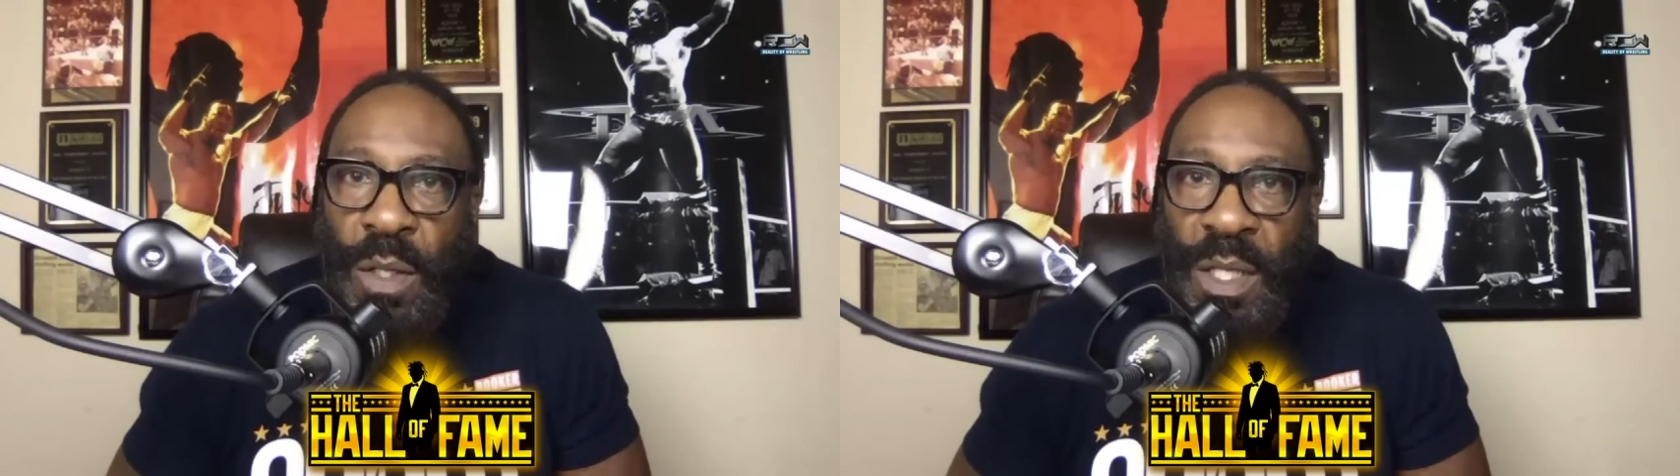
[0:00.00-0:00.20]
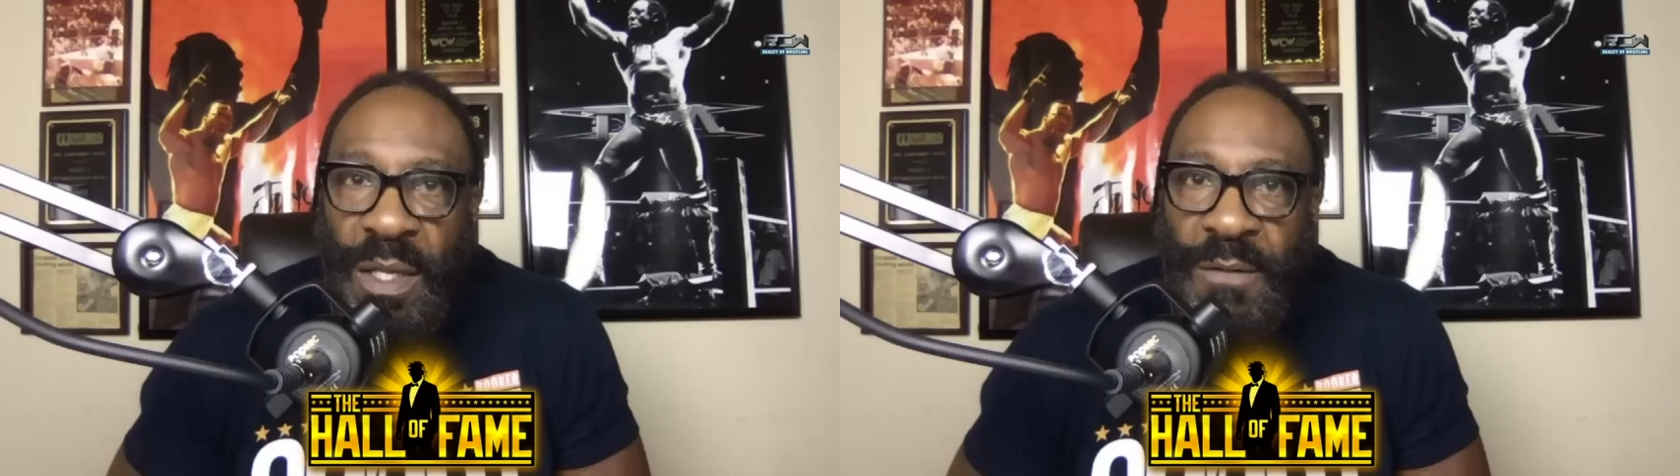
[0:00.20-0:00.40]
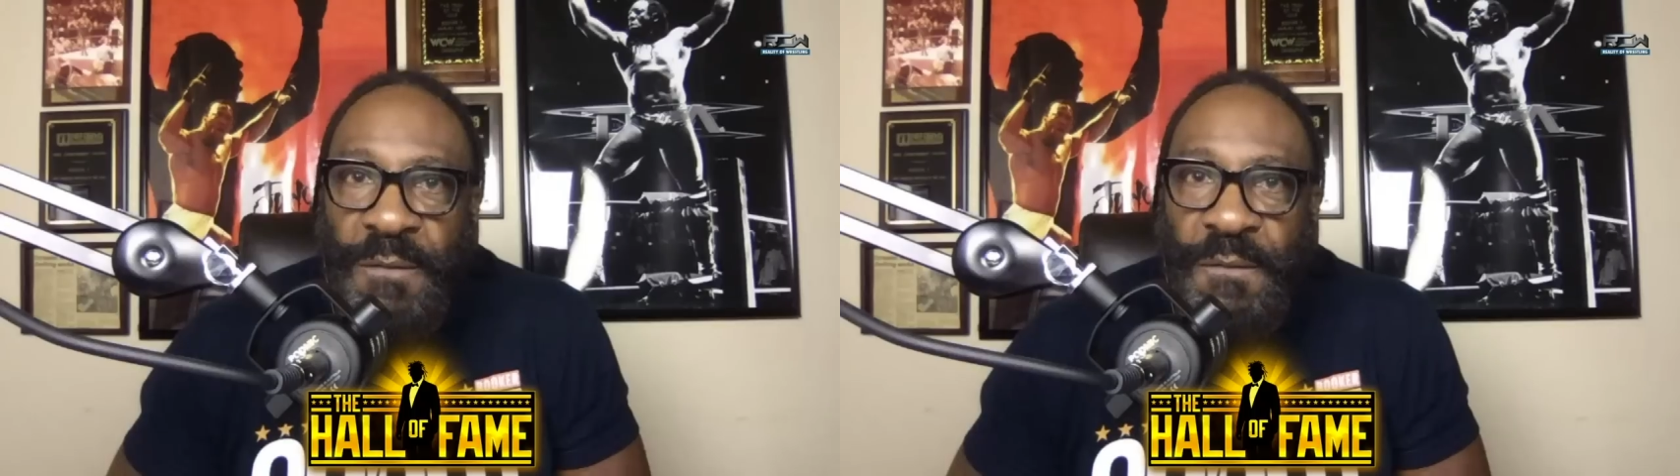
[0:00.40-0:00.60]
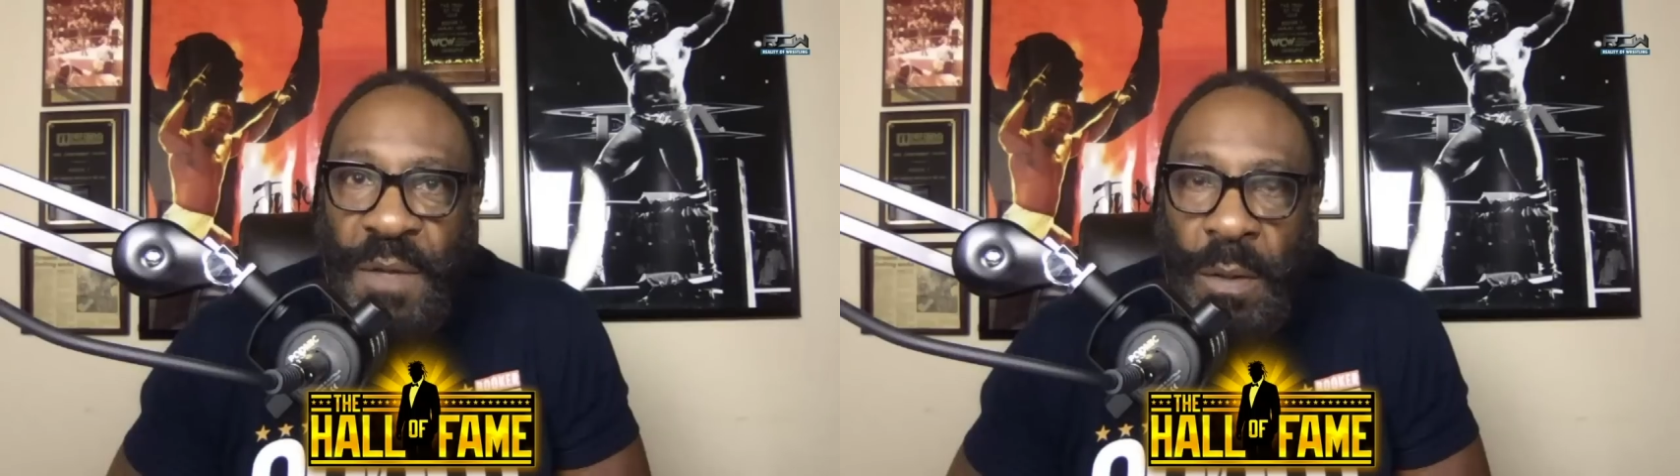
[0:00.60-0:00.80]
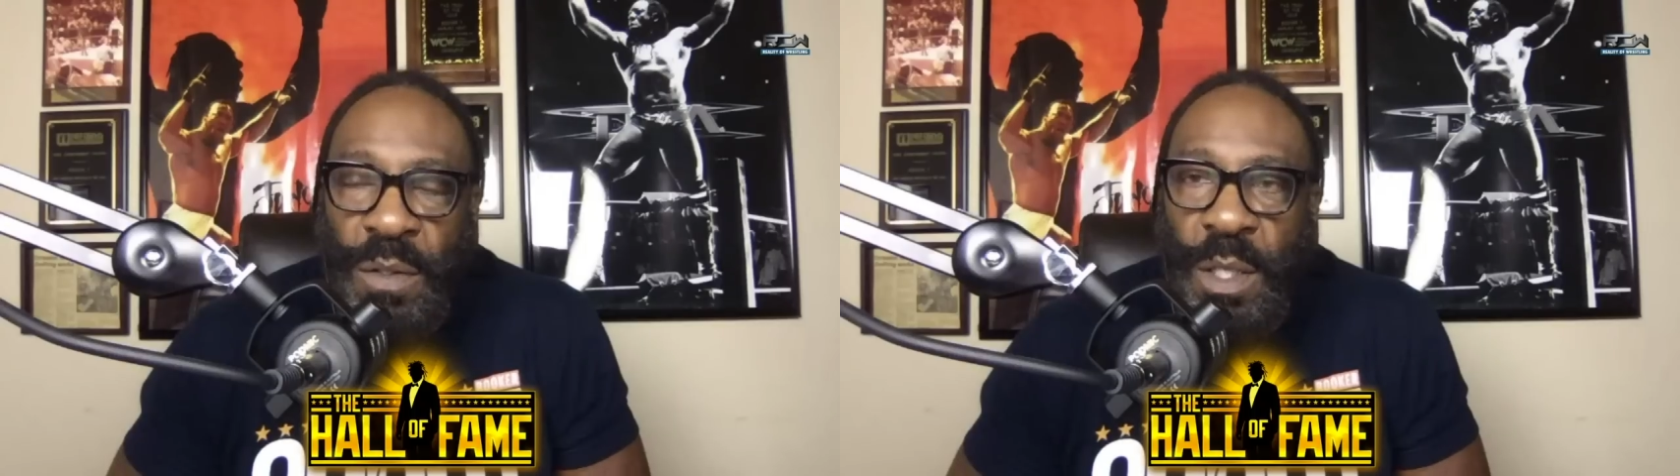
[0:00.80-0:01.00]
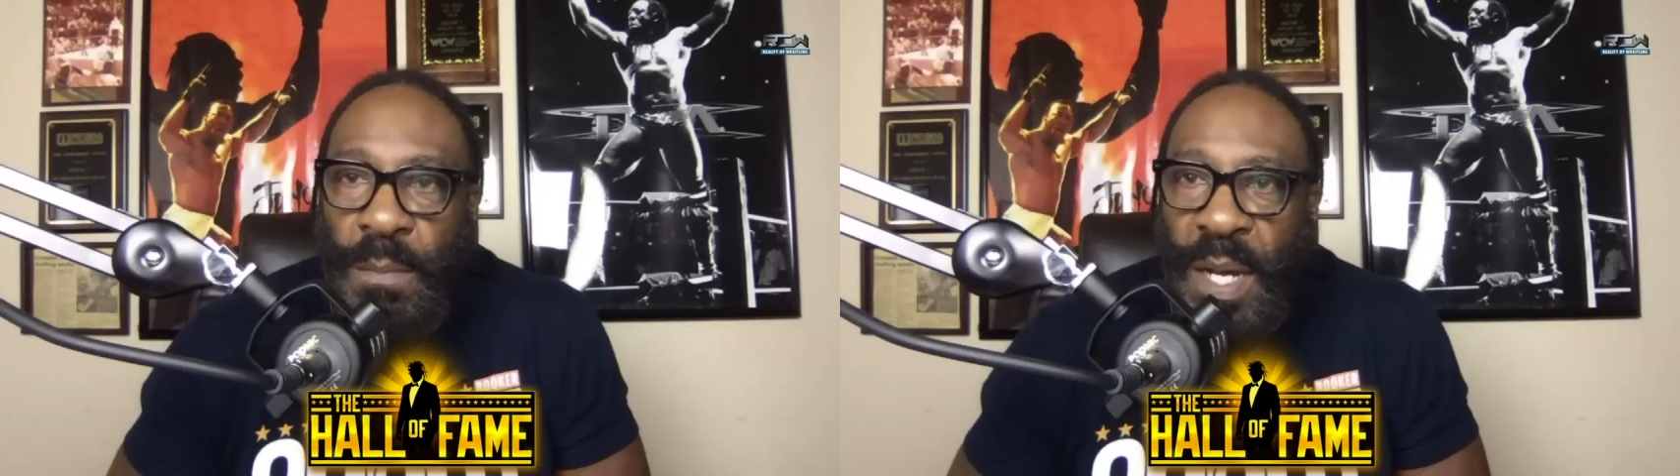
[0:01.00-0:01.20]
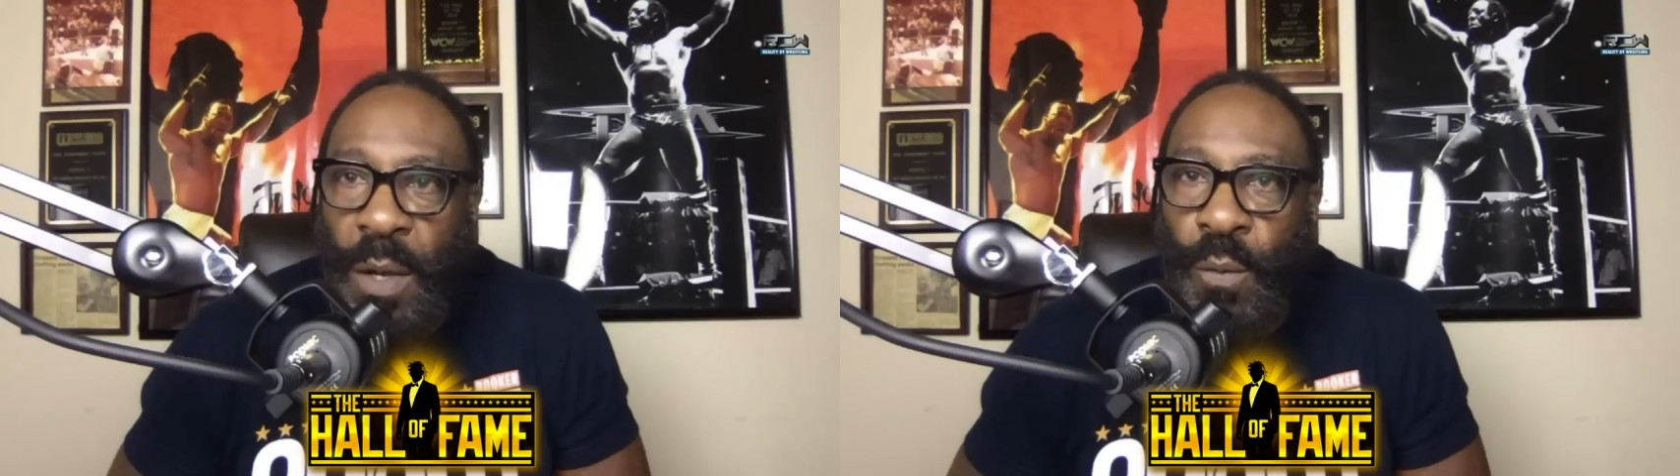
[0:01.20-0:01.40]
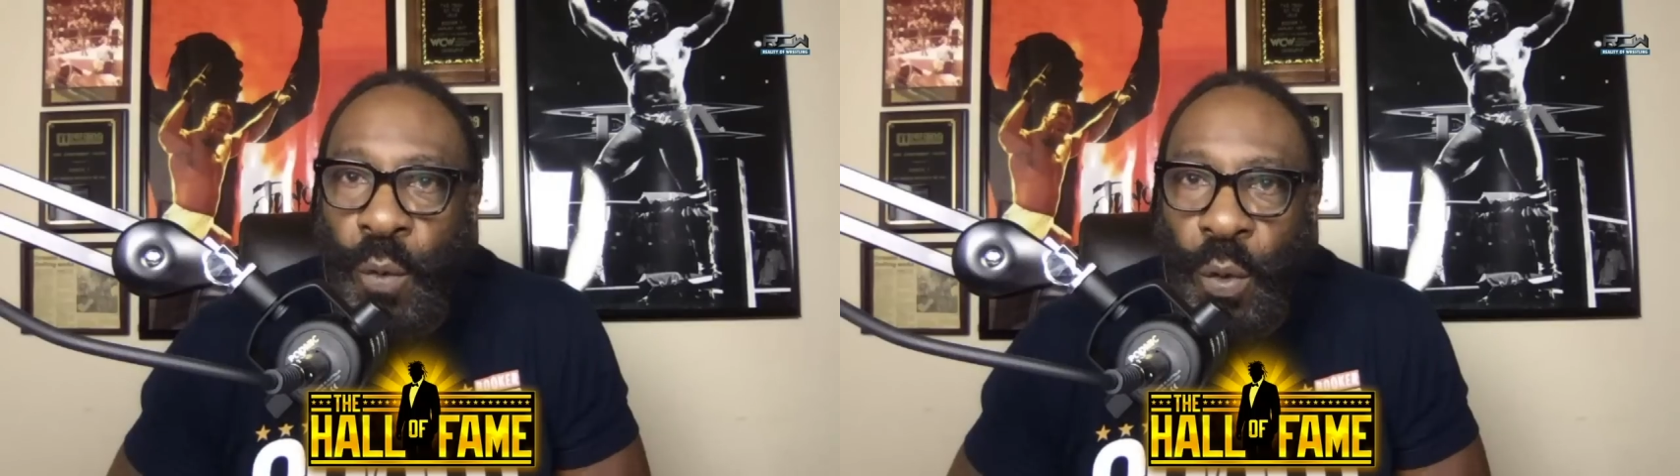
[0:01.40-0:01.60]
he felt
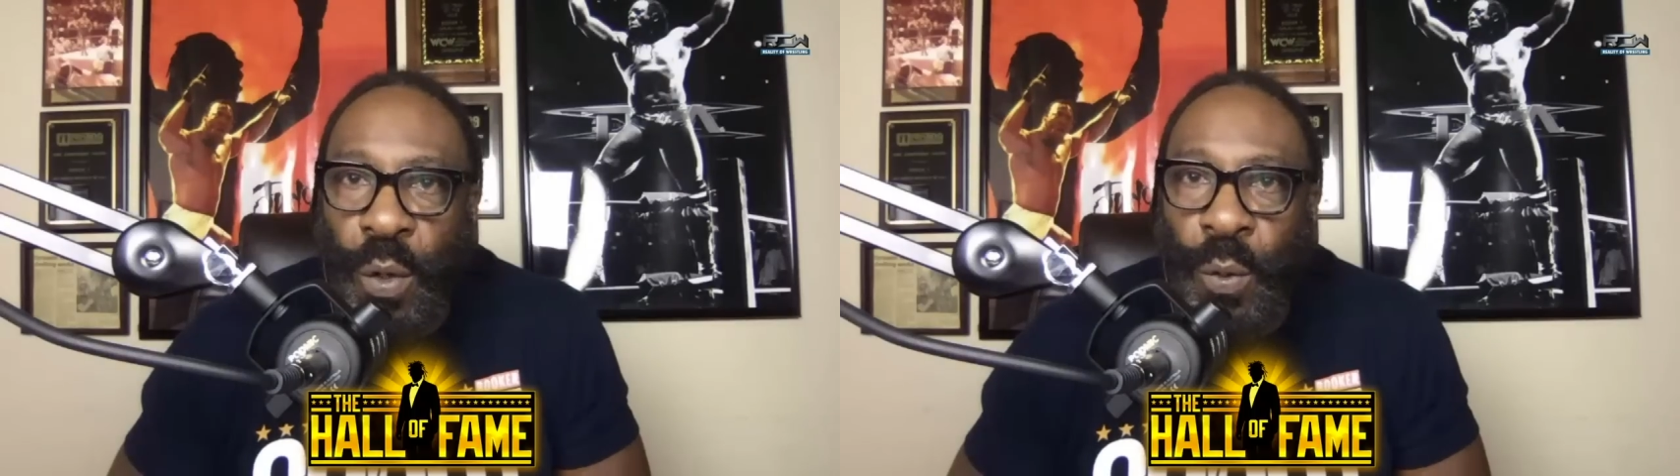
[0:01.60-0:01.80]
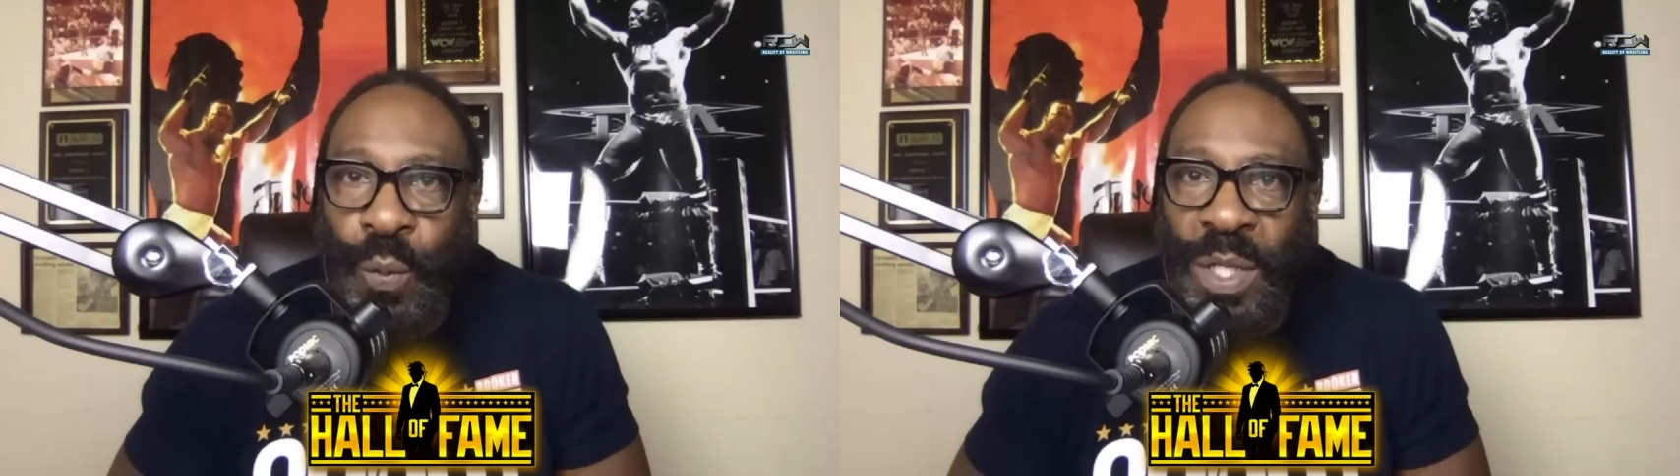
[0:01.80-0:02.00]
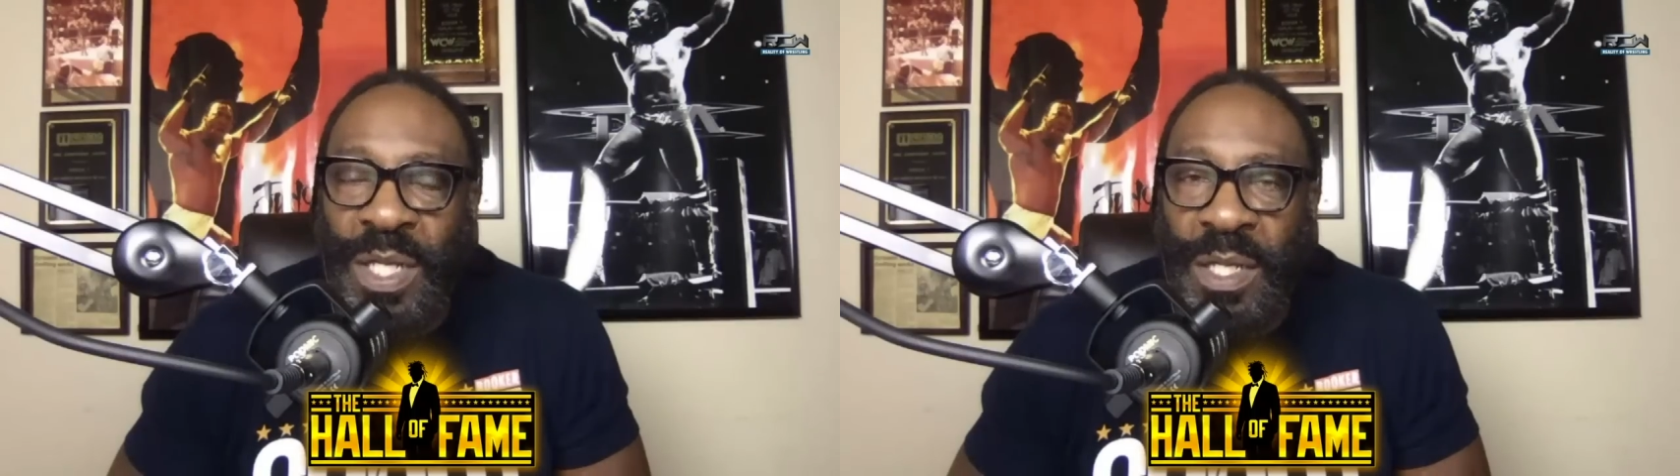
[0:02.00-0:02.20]
about working with